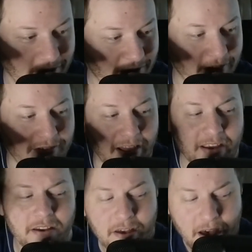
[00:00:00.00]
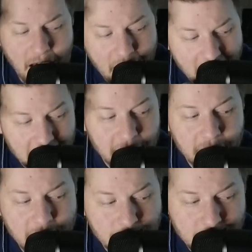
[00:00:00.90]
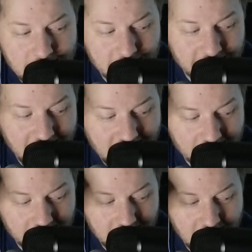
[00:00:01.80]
just like, "Hi, I'm Miltown.